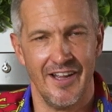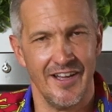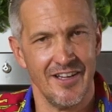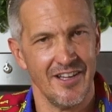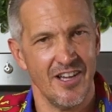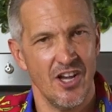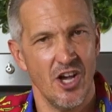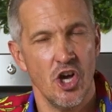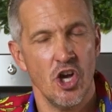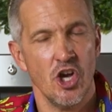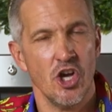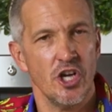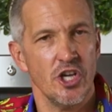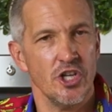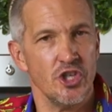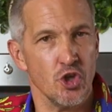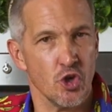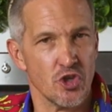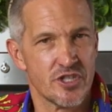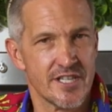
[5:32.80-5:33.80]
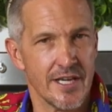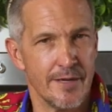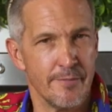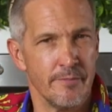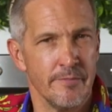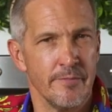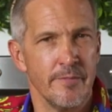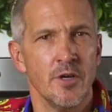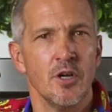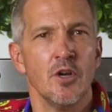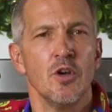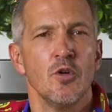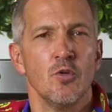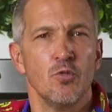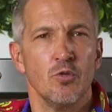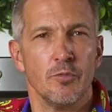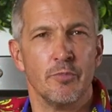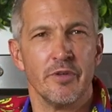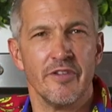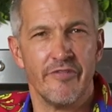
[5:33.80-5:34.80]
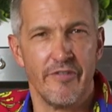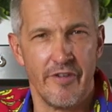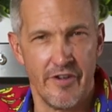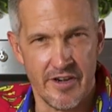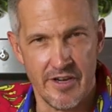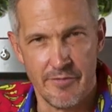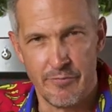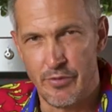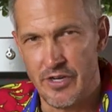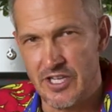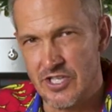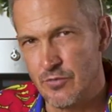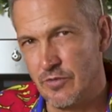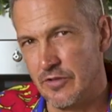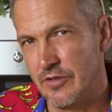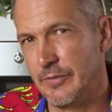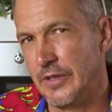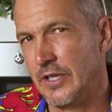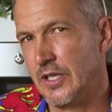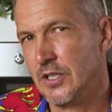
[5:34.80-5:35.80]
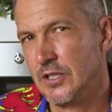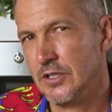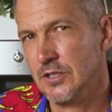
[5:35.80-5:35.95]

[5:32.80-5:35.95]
Okay? Your tum will be very impressed with me.